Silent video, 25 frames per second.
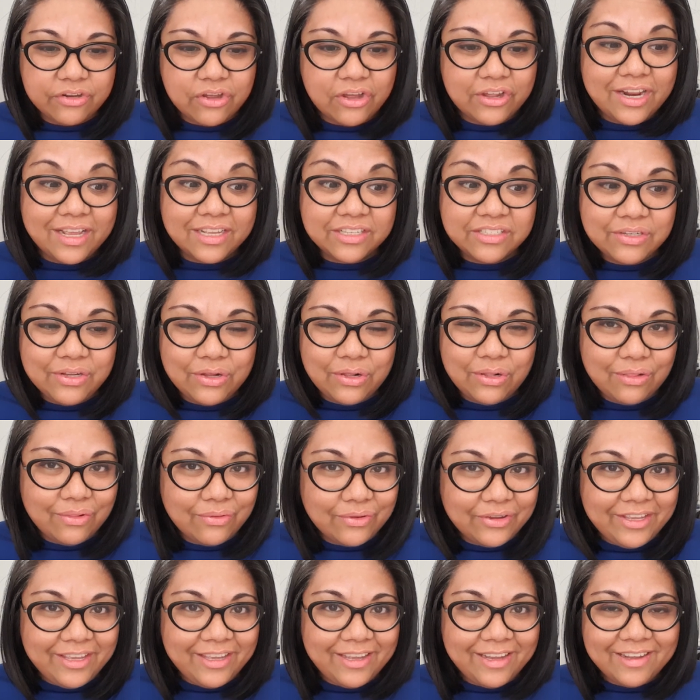not as
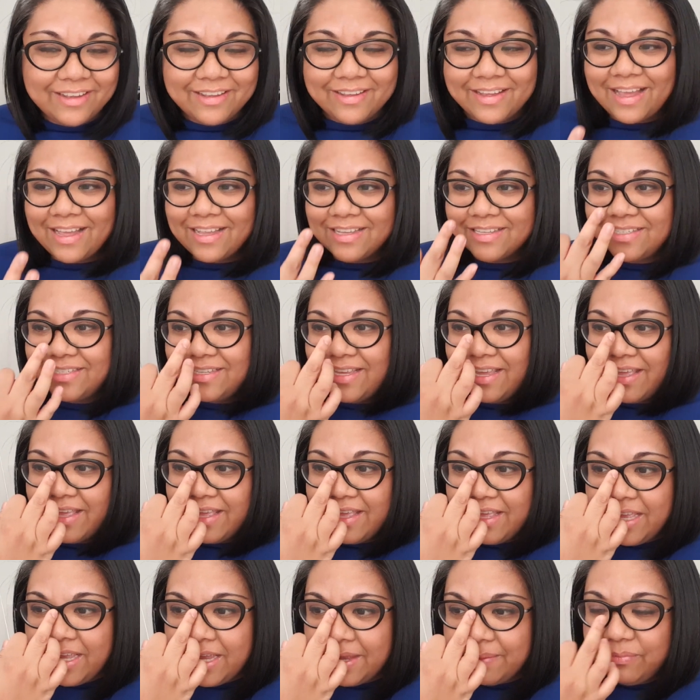cloying as
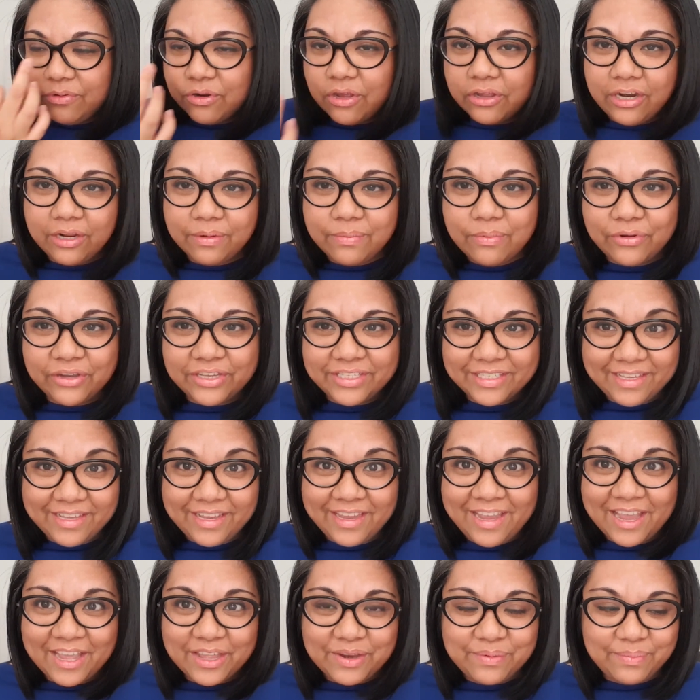Hypnotic Poison
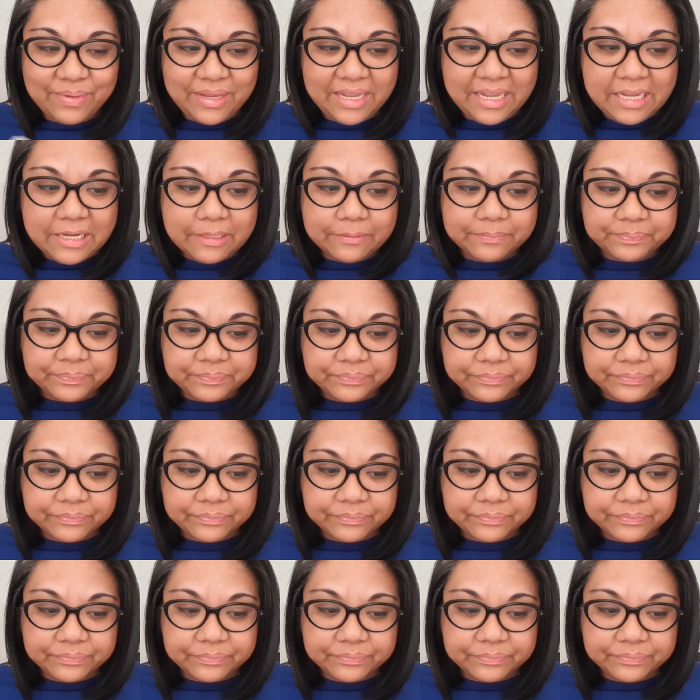can be.